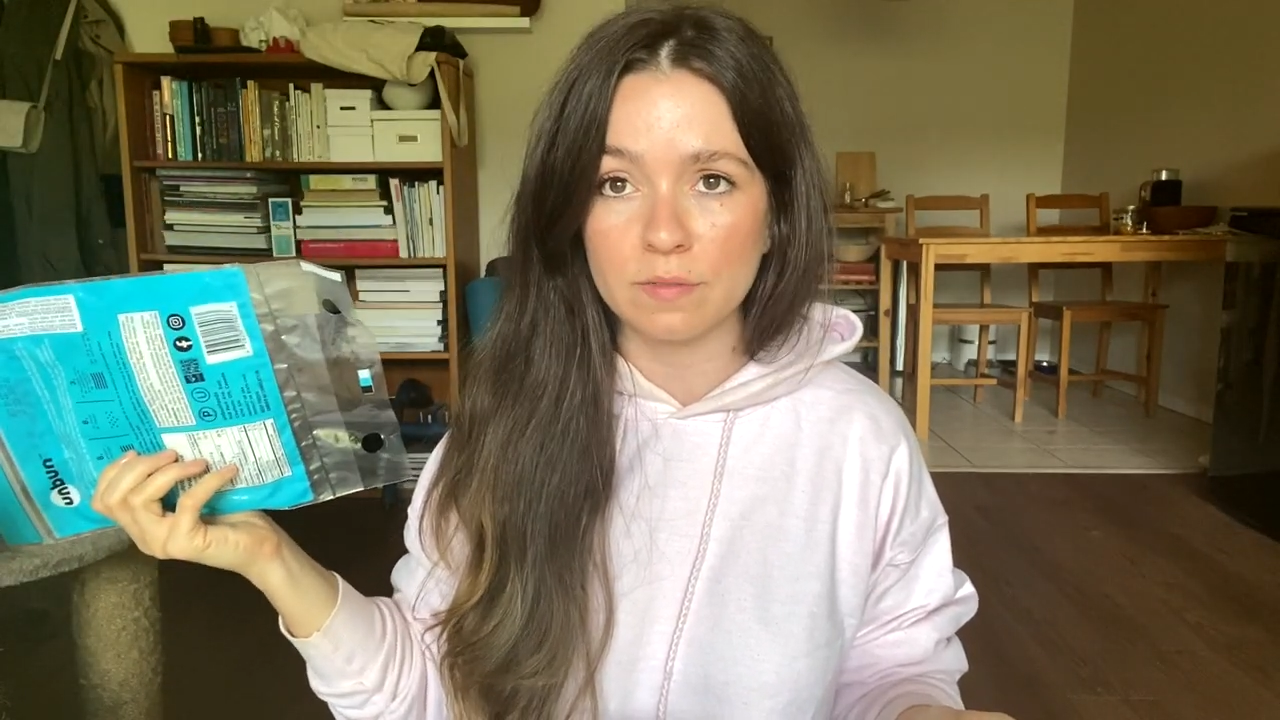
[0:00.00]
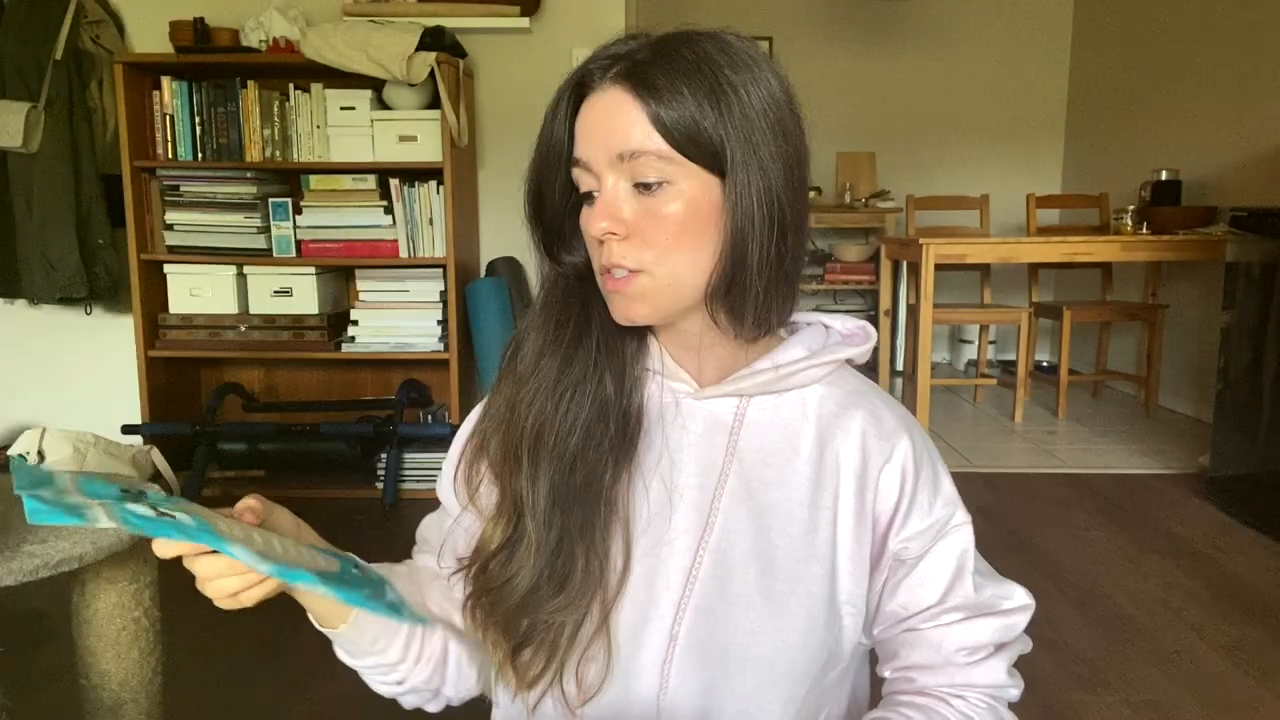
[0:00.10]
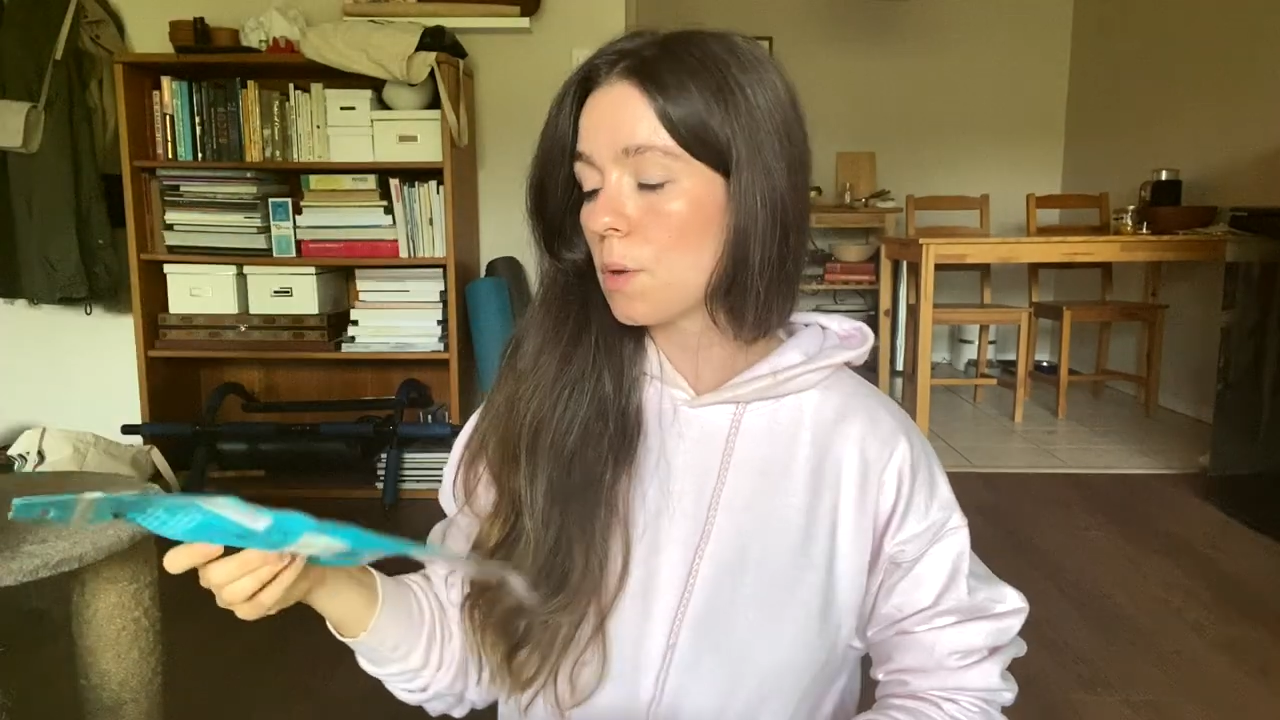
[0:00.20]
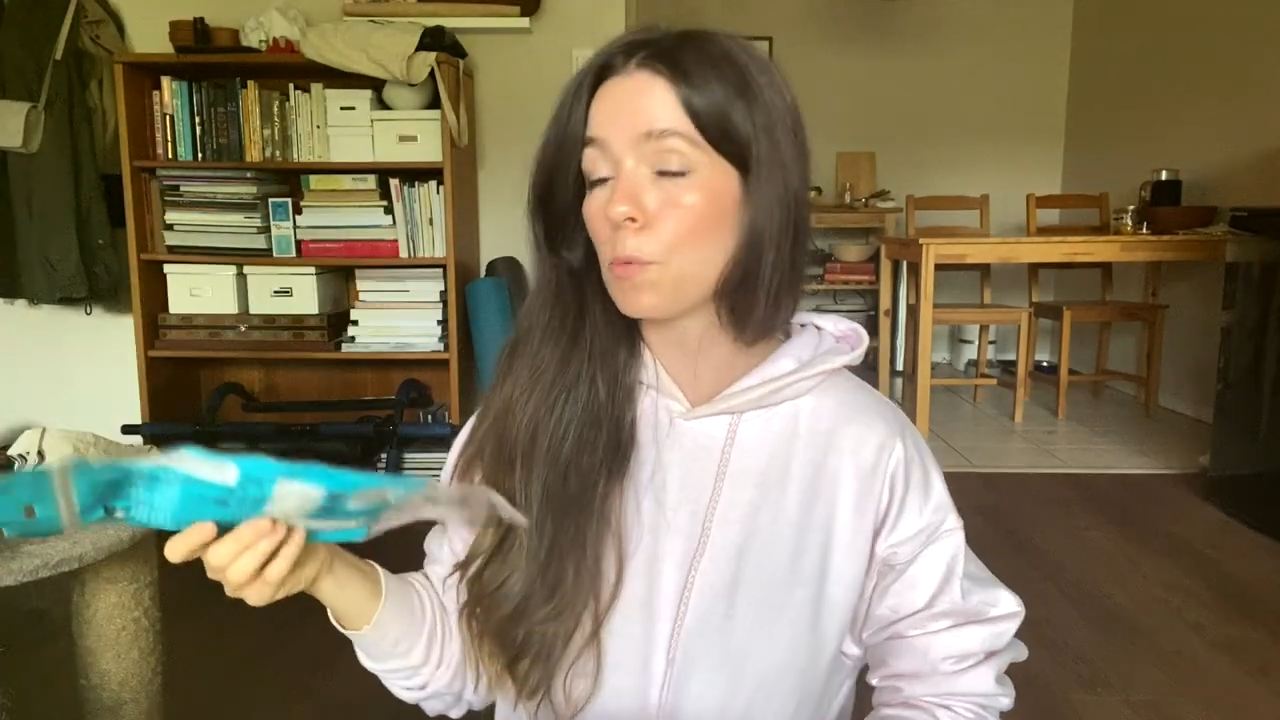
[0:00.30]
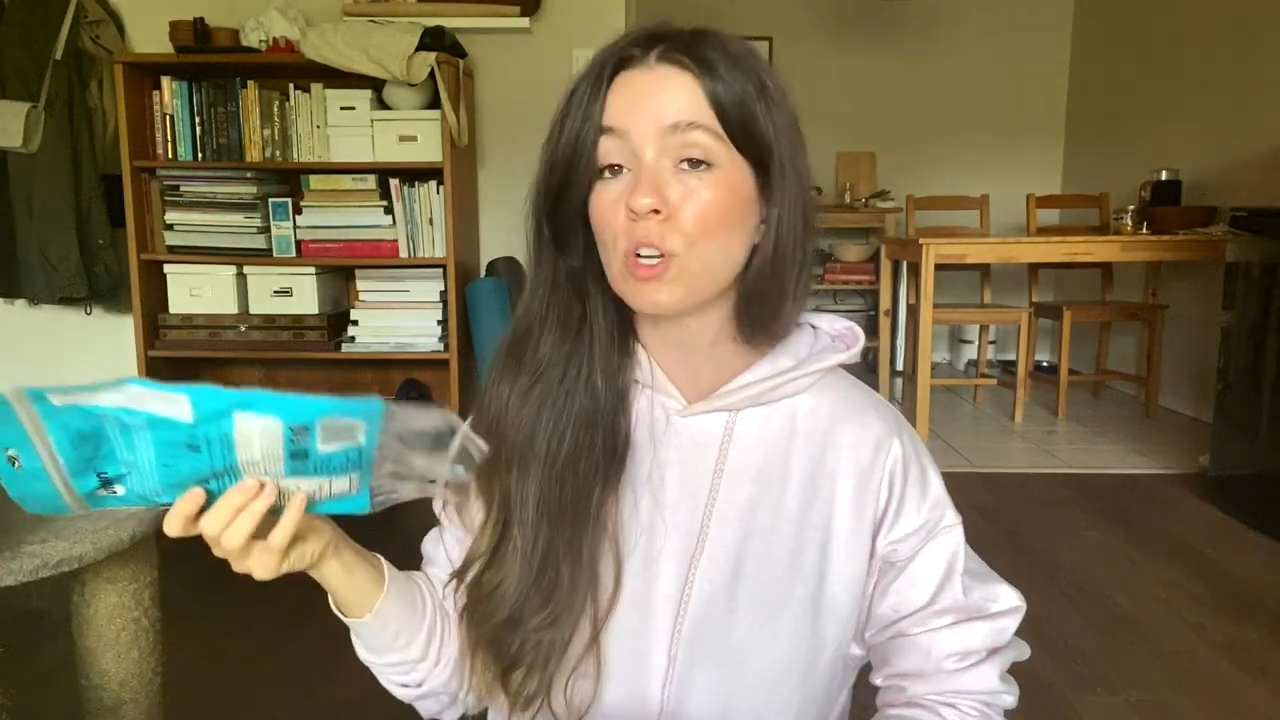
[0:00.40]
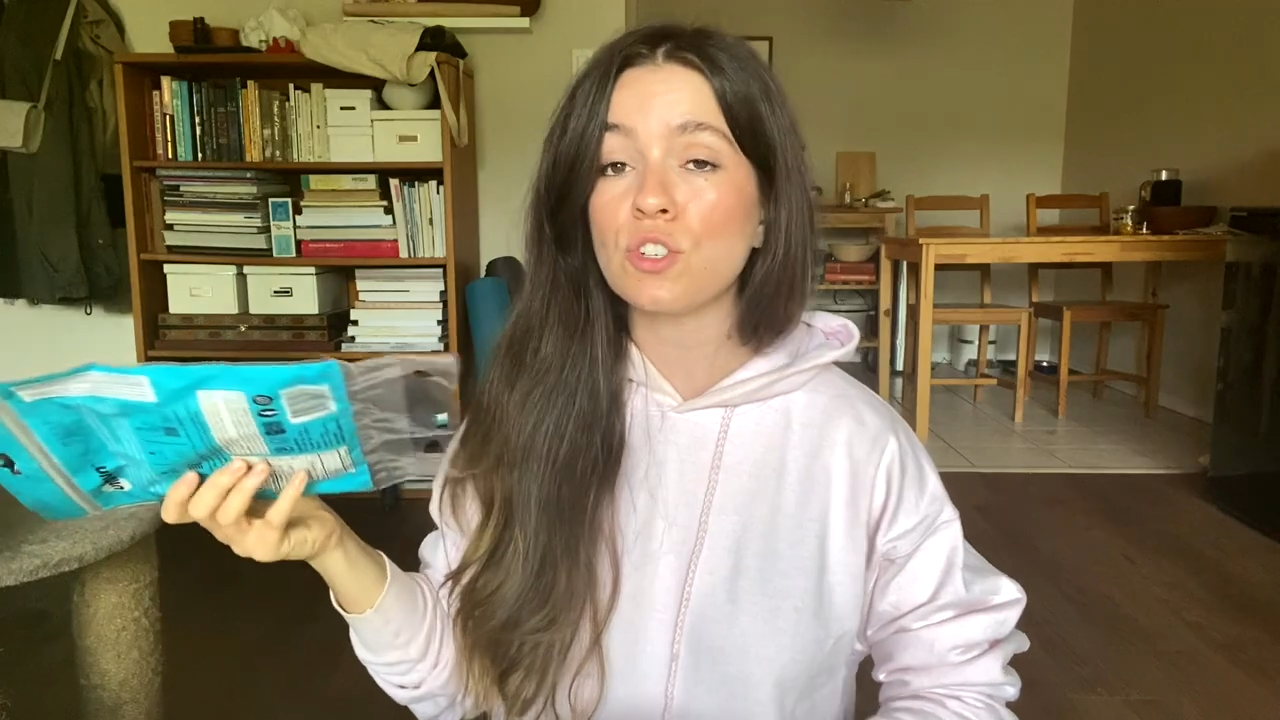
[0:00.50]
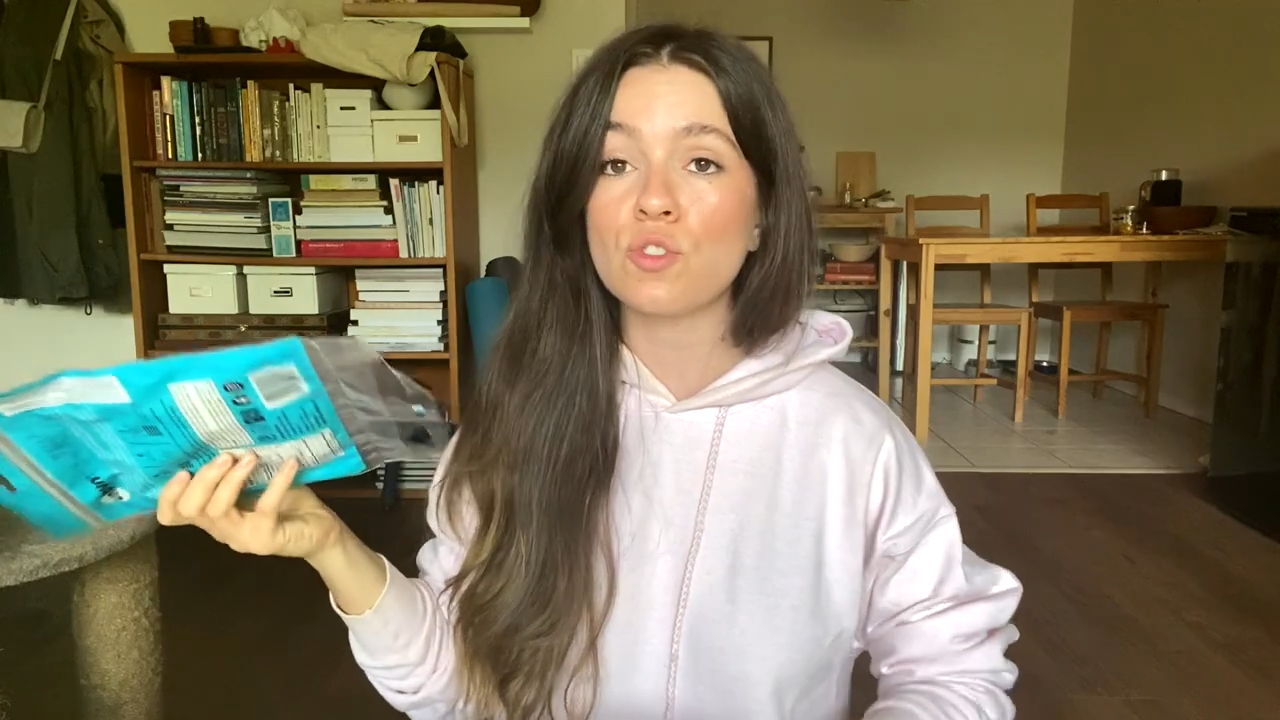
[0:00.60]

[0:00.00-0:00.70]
So I'm going to